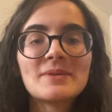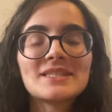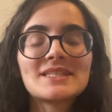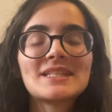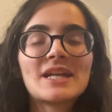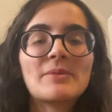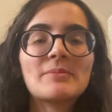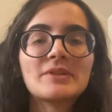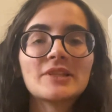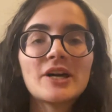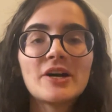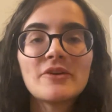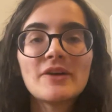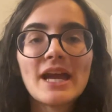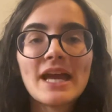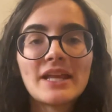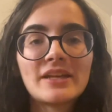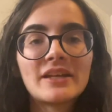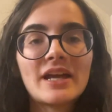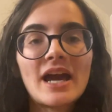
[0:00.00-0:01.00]
below
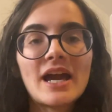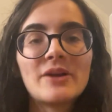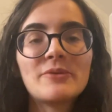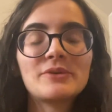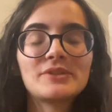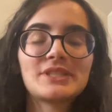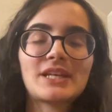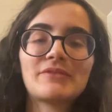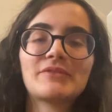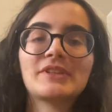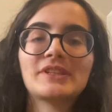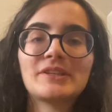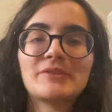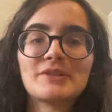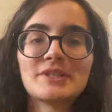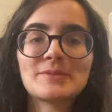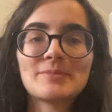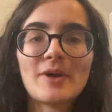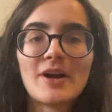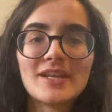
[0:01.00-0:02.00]
and I will definitely
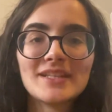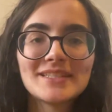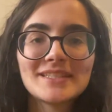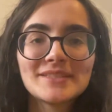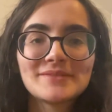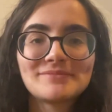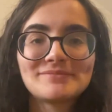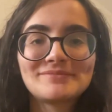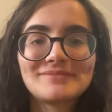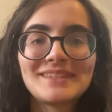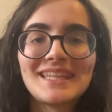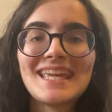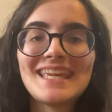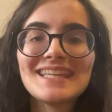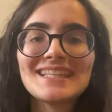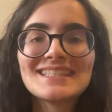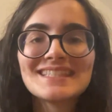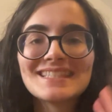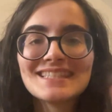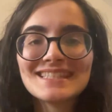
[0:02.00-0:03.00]
respond.
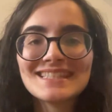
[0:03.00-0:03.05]
Thanks!